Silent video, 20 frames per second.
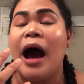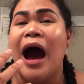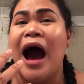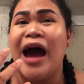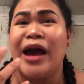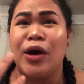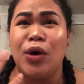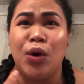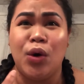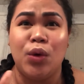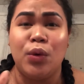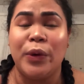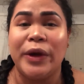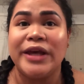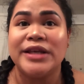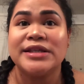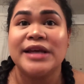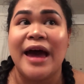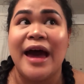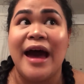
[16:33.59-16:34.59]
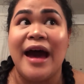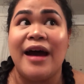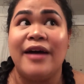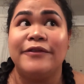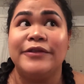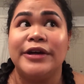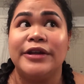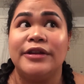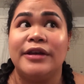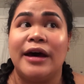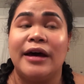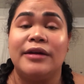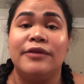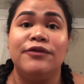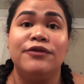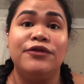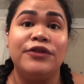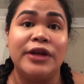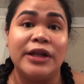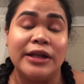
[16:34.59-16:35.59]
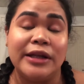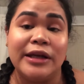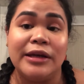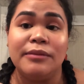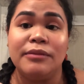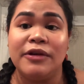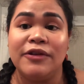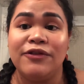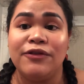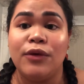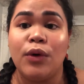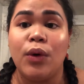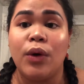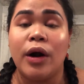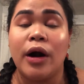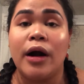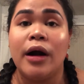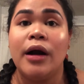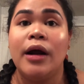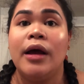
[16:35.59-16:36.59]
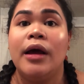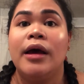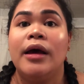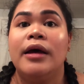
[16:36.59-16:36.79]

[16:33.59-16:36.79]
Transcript: I always have that feeling before